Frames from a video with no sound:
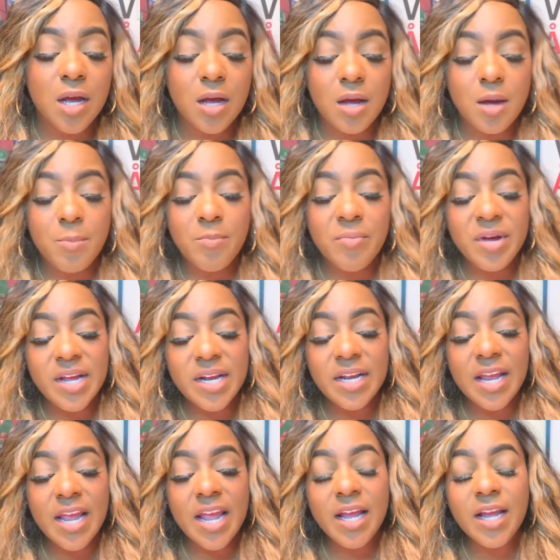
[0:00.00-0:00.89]

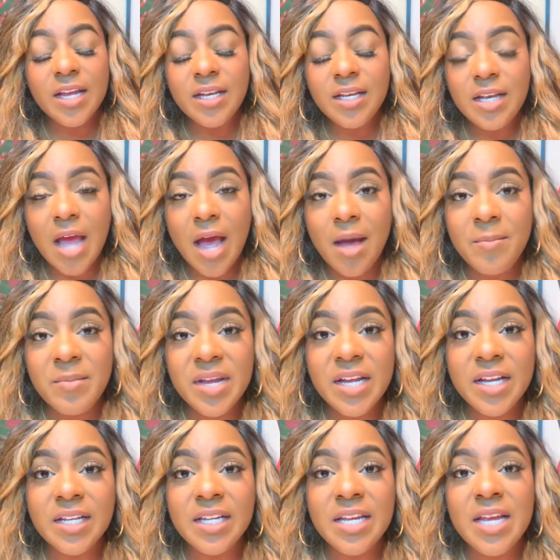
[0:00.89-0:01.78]
But
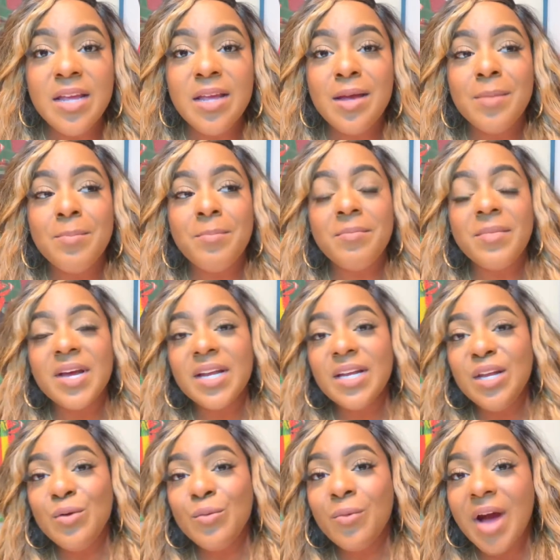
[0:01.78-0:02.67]
economically,
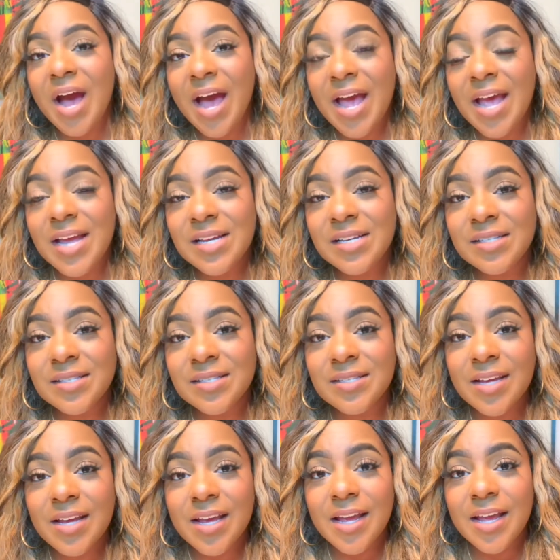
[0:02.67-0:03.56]

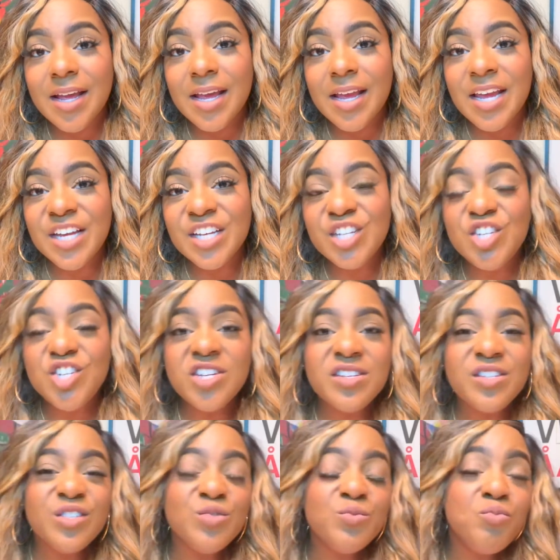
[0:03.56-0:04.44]
money-wise, it
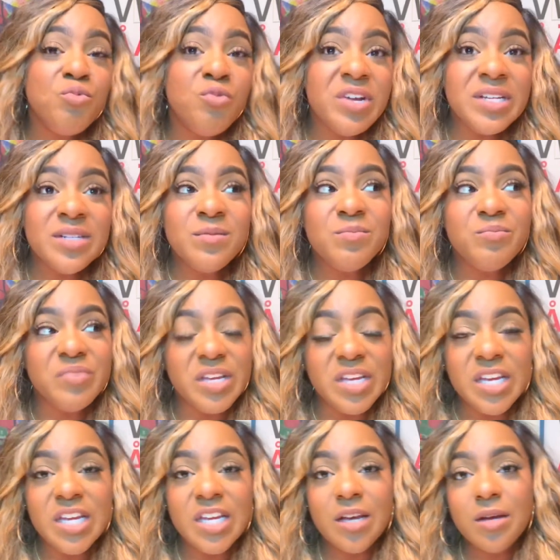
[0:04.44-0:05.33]
just wouldn't
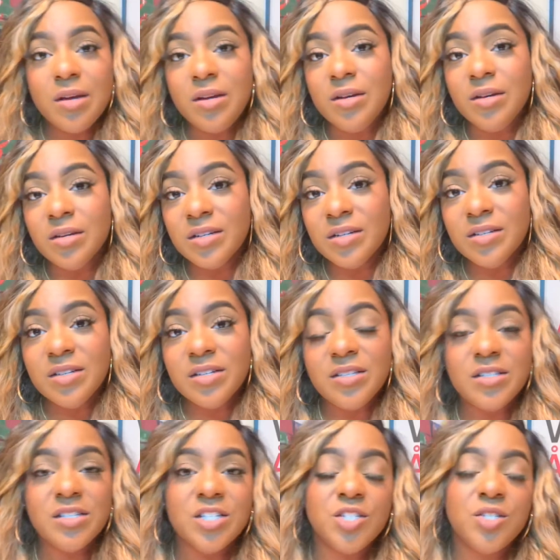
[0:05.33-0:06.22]
be a good
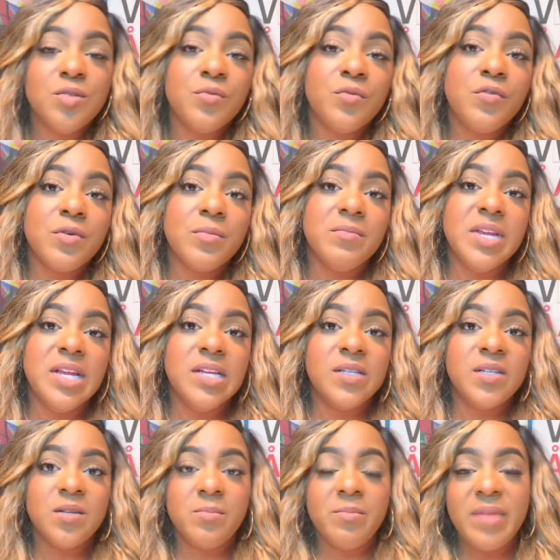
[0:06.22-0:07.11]
decision for me
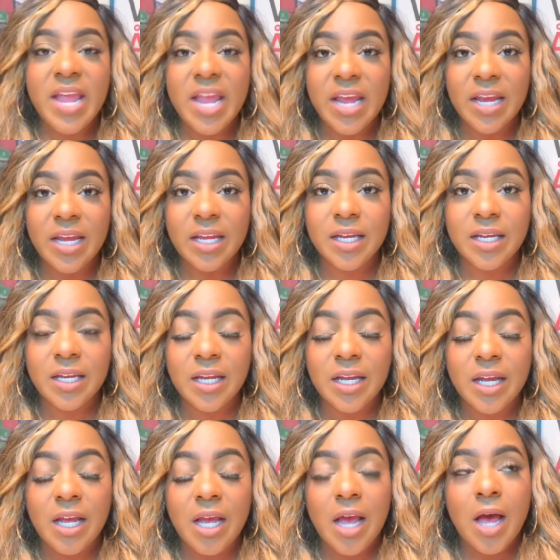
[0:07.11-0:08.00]
to make.
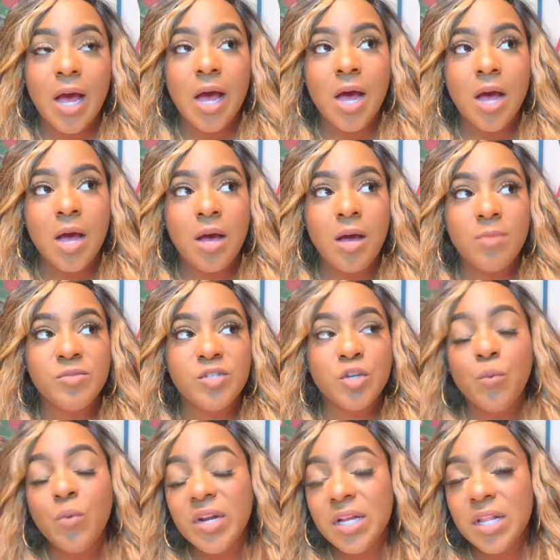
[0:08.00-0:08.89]

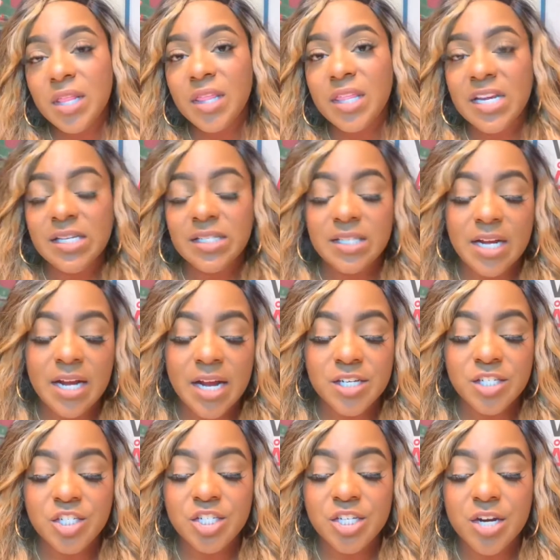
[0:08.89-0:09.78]
So one of the things that
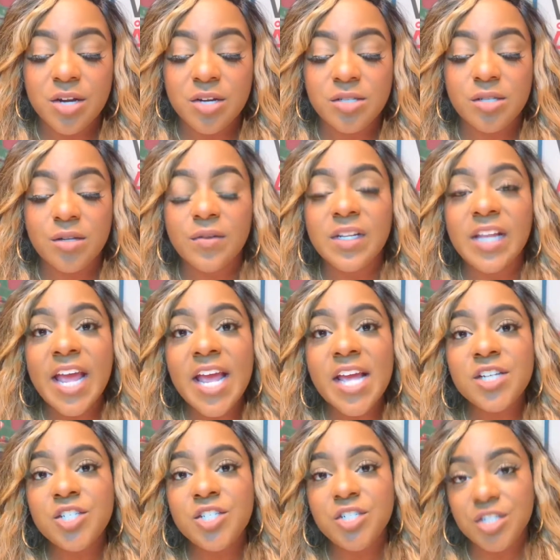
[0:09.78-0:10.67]
I share, so
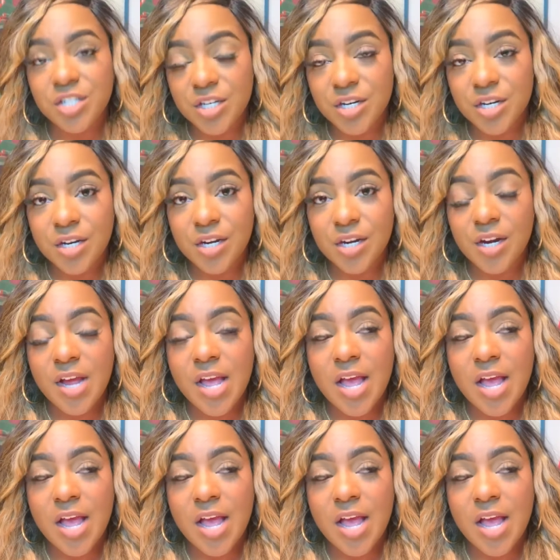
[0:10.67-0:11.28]
last year,